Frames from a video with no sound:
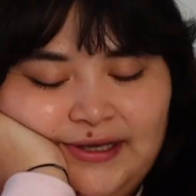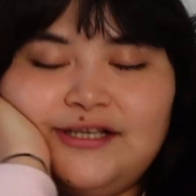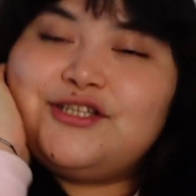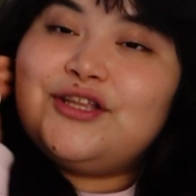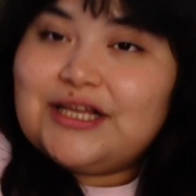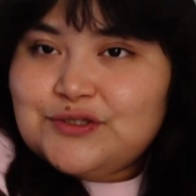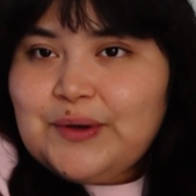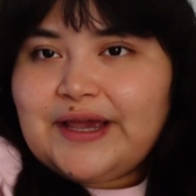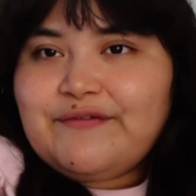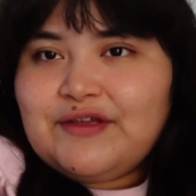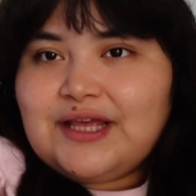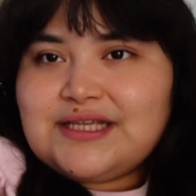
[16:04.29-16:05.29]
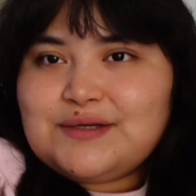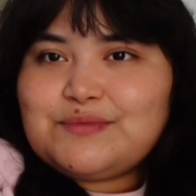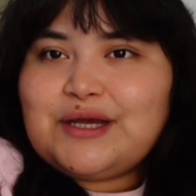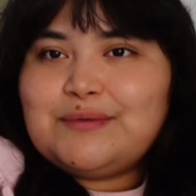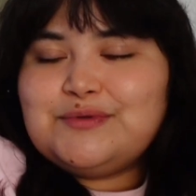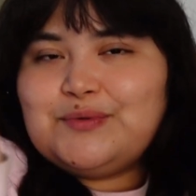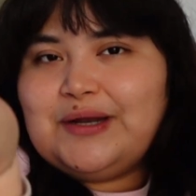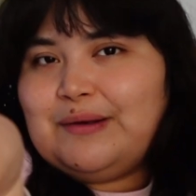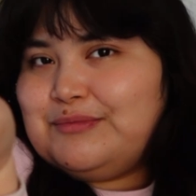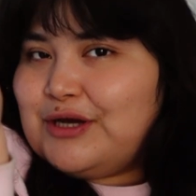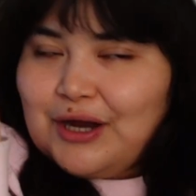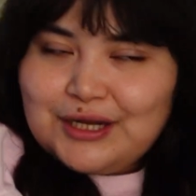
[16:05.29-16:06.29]
So that's why I feel like sometimes when
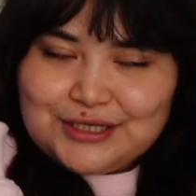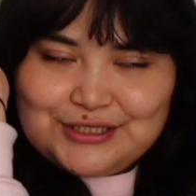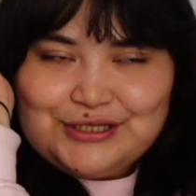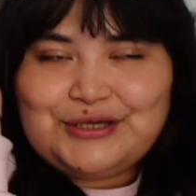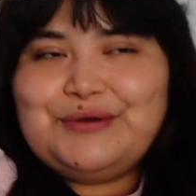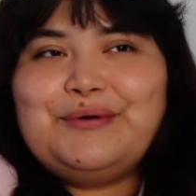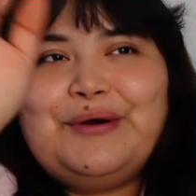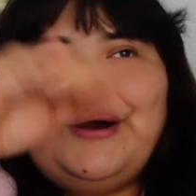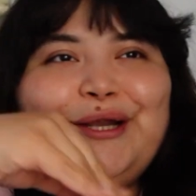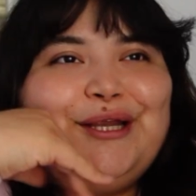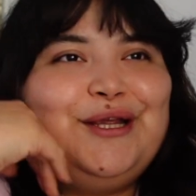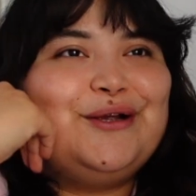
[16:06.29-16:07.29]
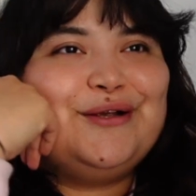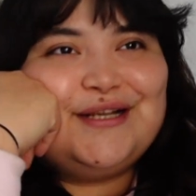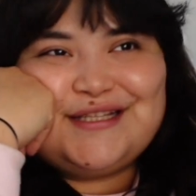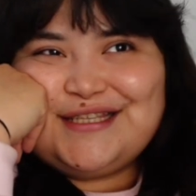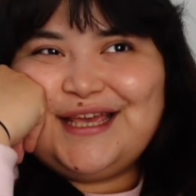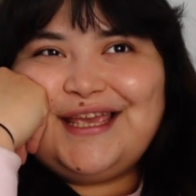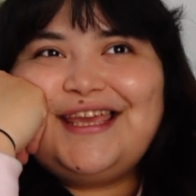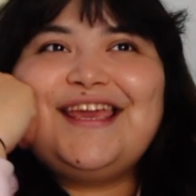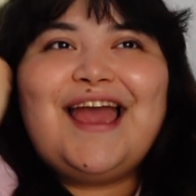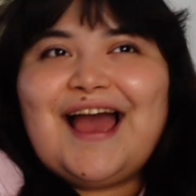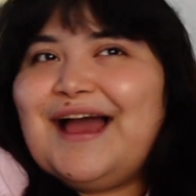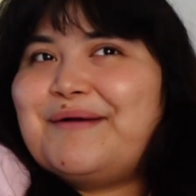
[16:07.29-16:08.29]
I'm talking to you on here, it's like,
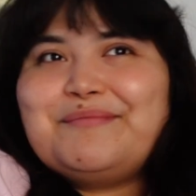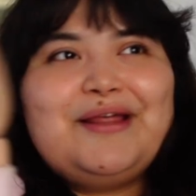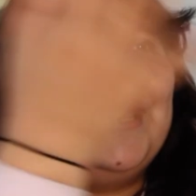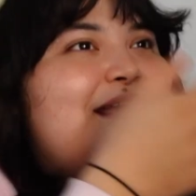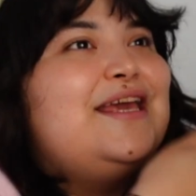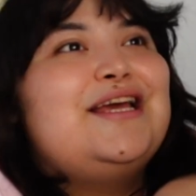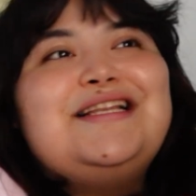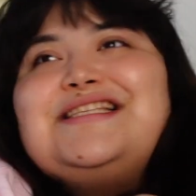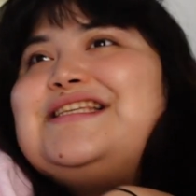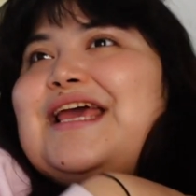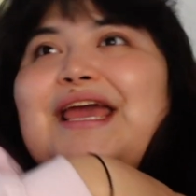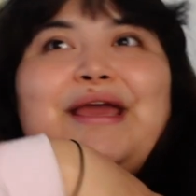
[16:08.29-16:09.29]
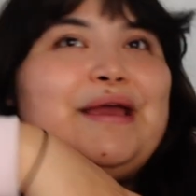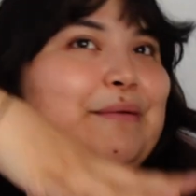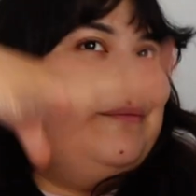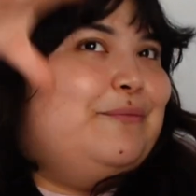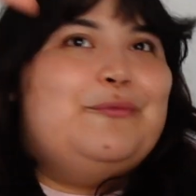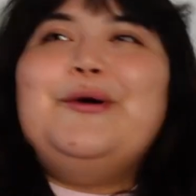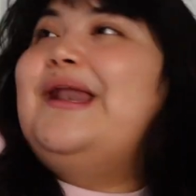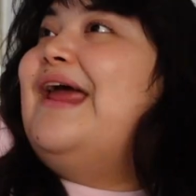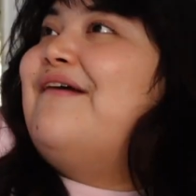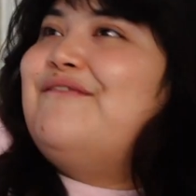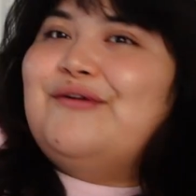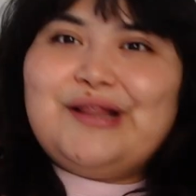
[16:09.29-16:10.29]
yeah, I'm like, can say
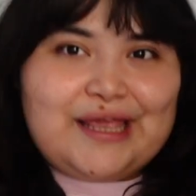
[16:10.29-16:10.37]
whatever.